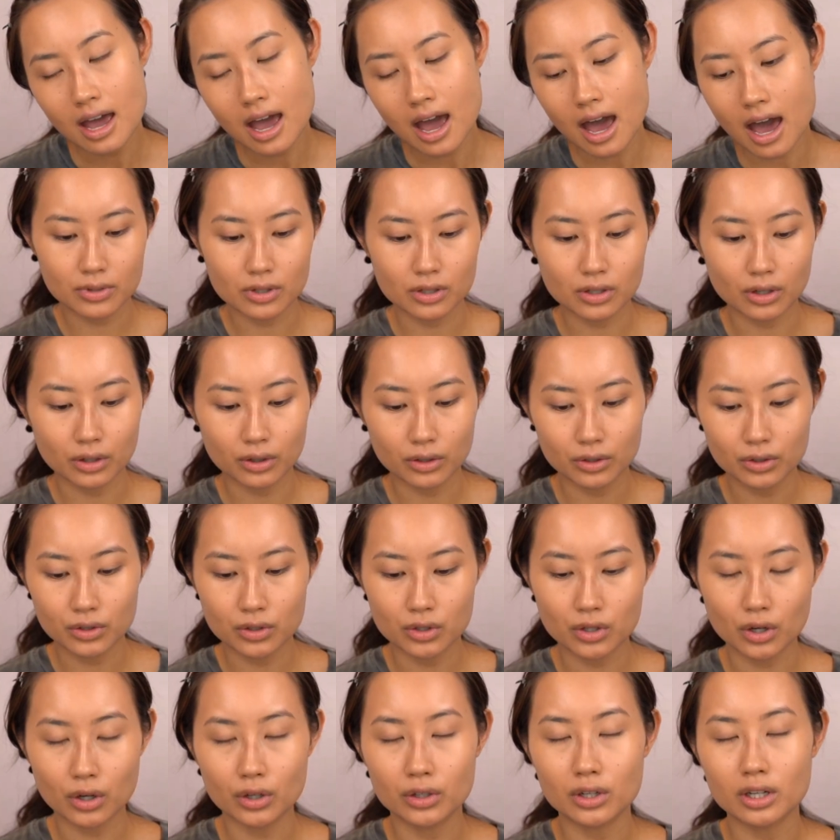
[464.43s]
So
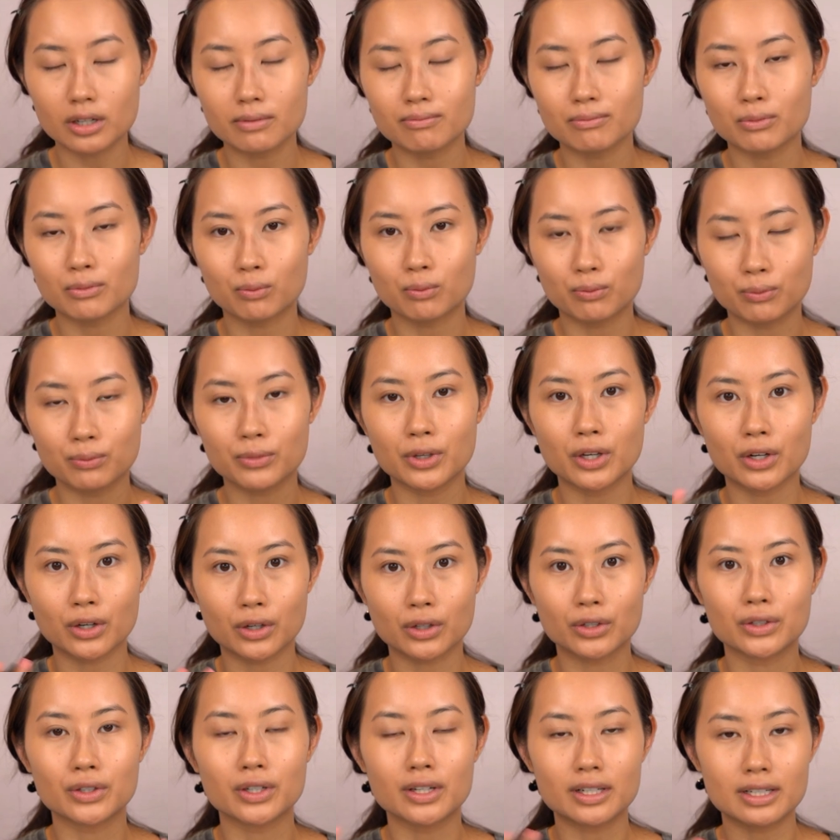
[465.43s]
don't, you
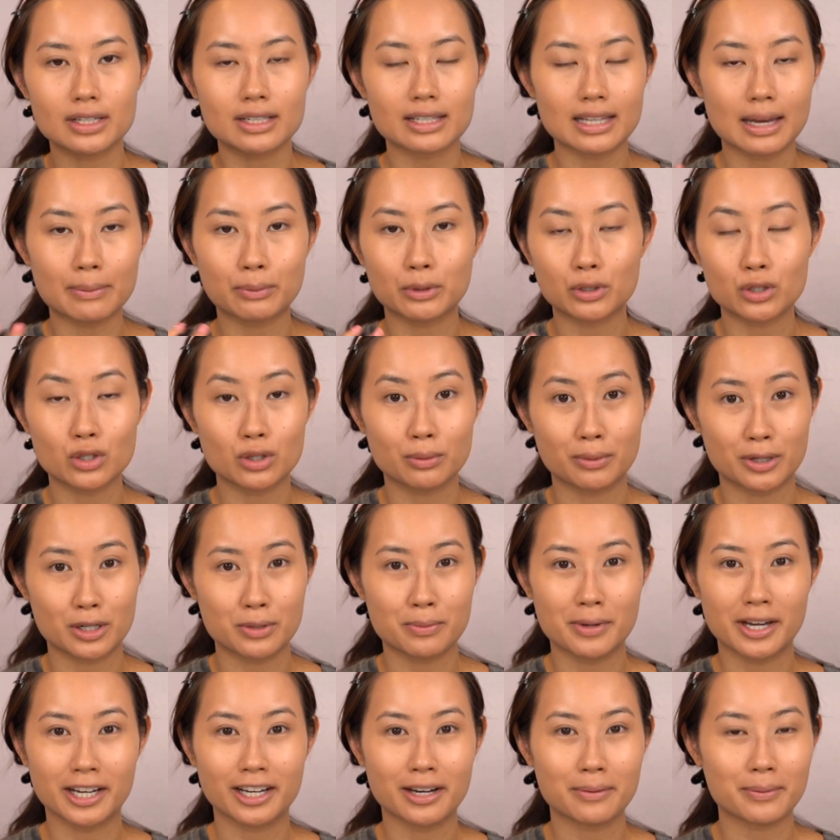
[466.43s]
know, slap on too much
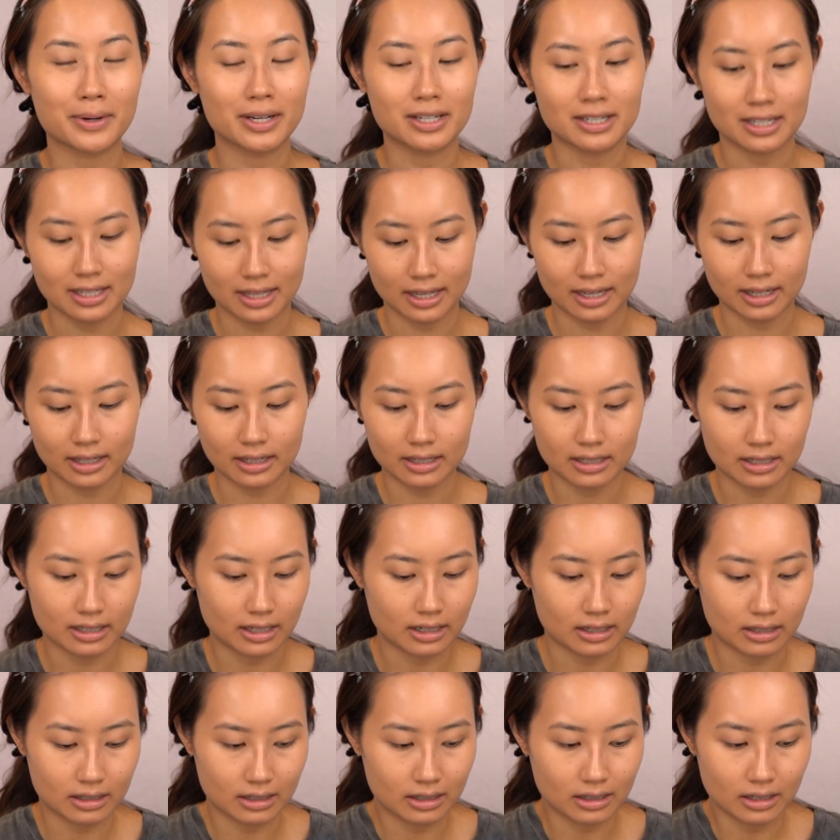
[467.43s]
makeup under there, because
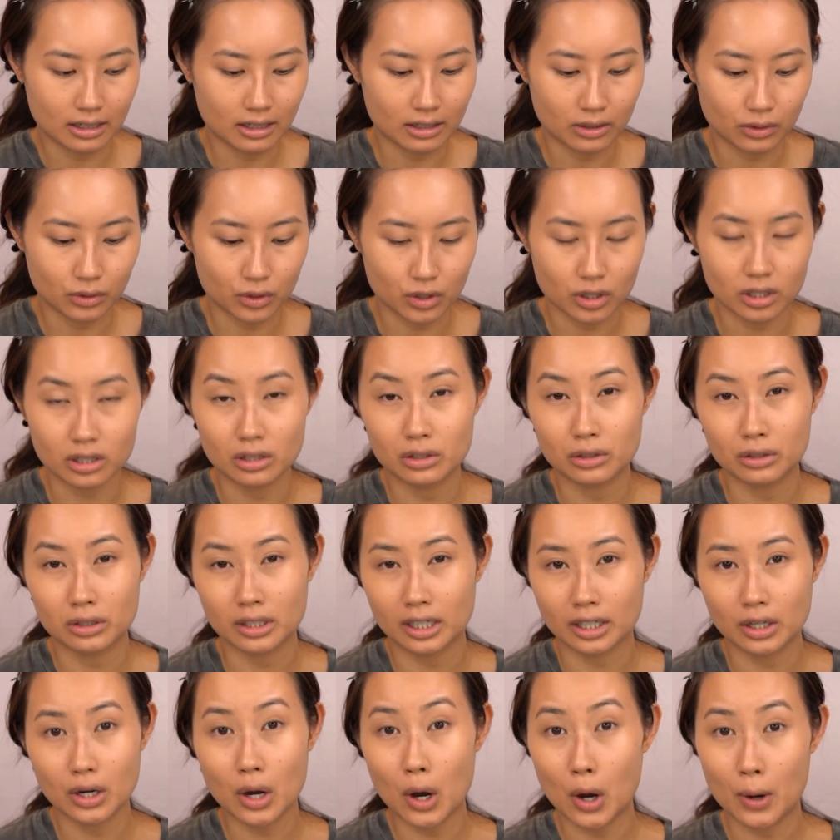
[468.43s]
then it'll just look
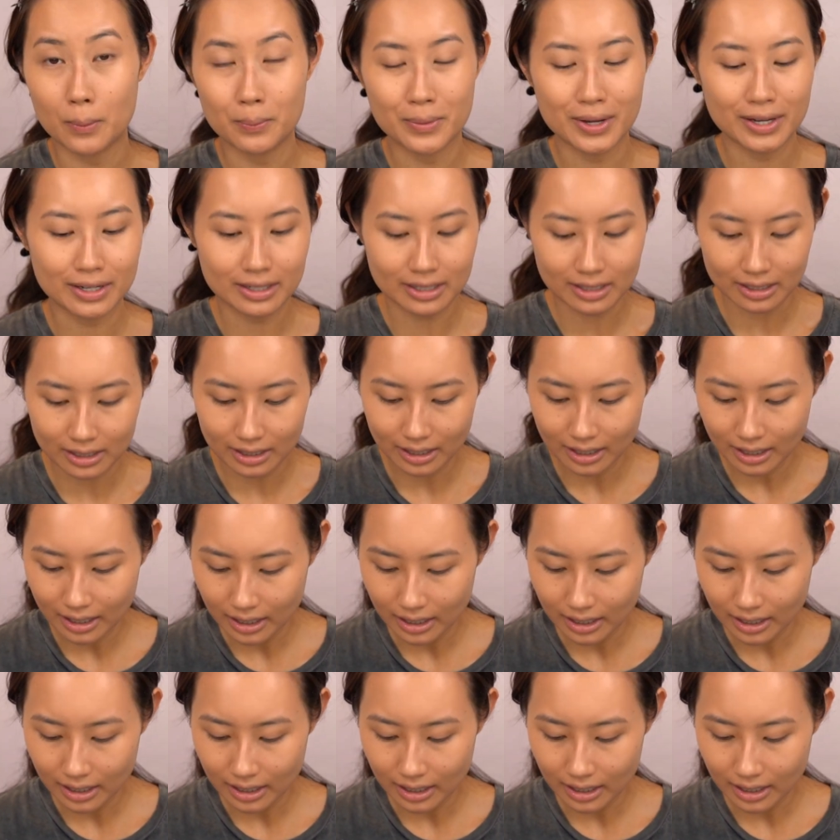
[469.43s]
like a hot mess.